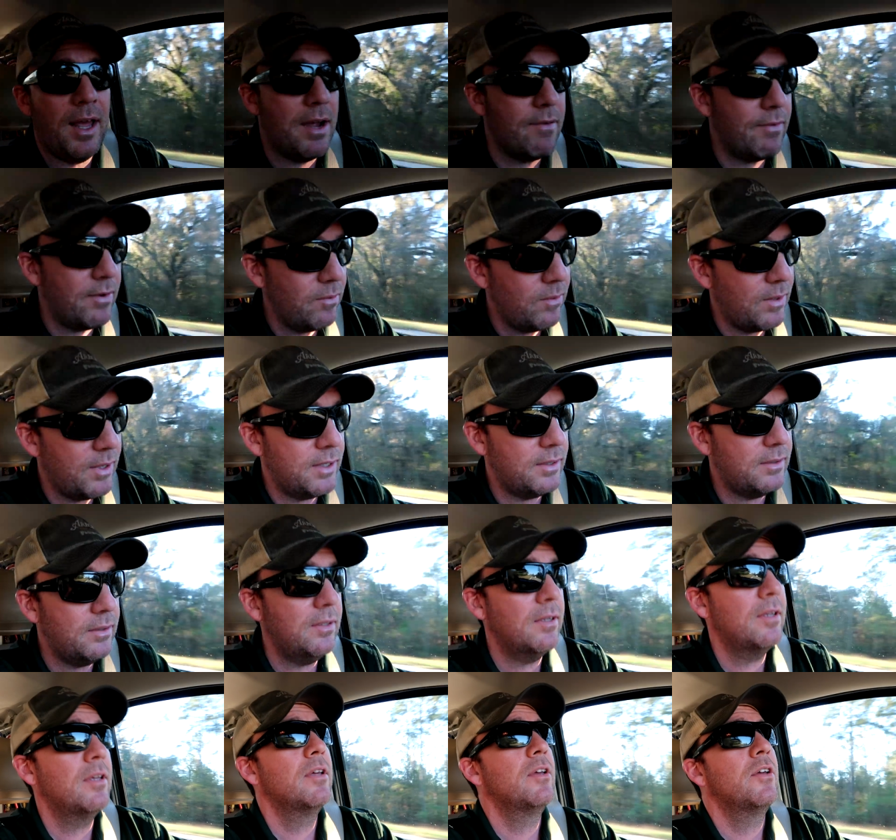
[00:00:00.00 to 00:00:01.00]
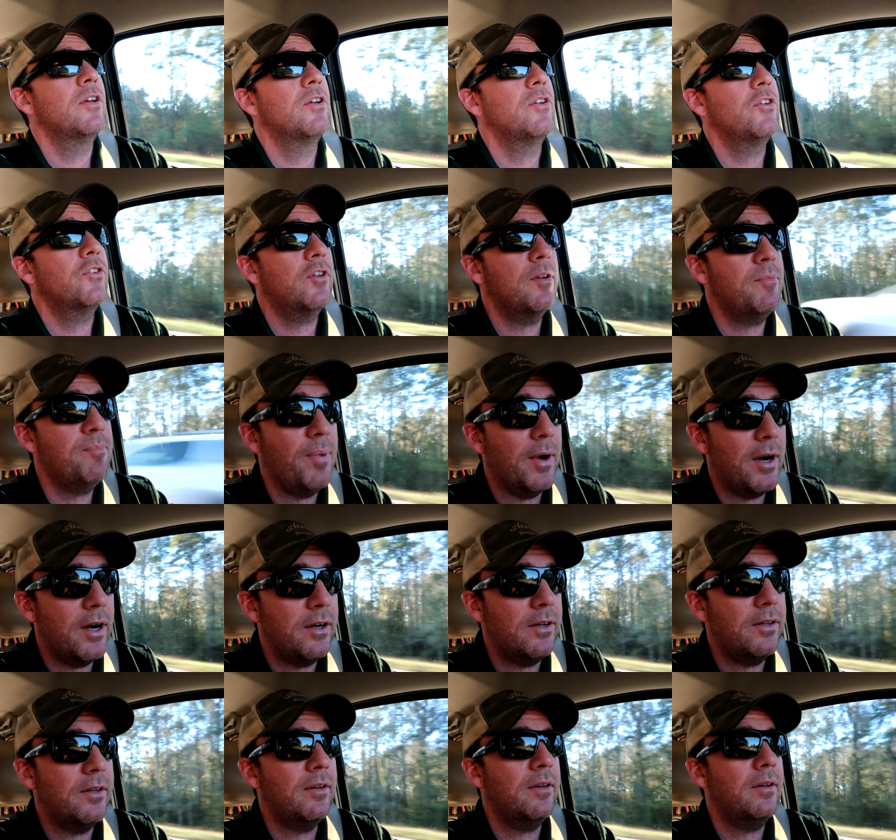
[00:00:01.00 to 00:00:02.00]
Everyone should
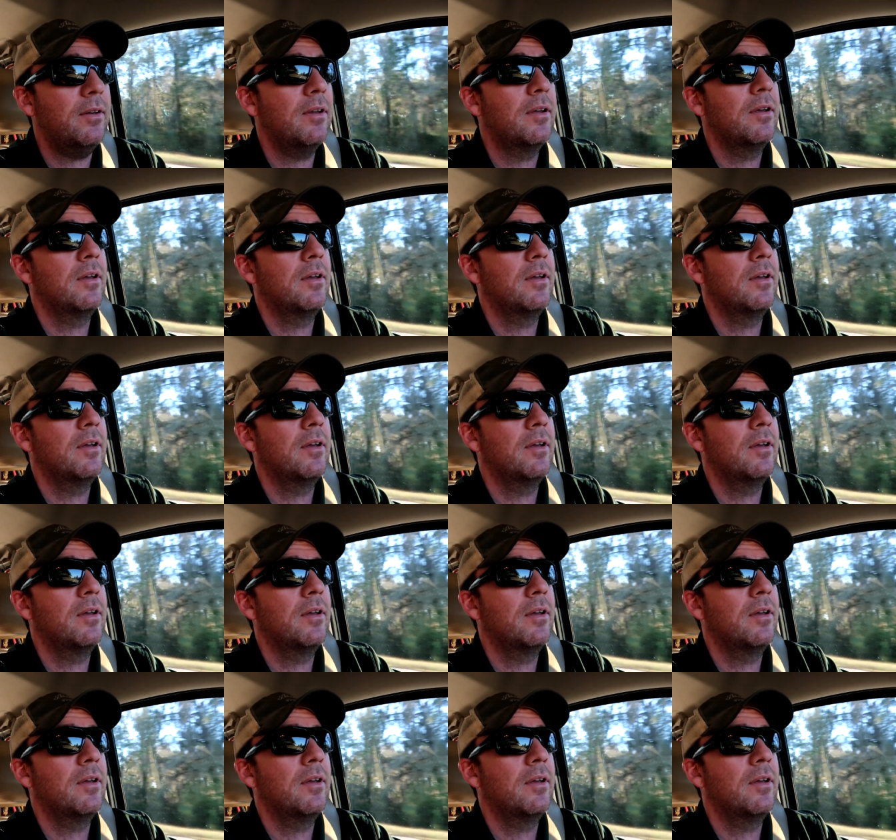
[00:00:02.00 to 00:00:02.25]
burden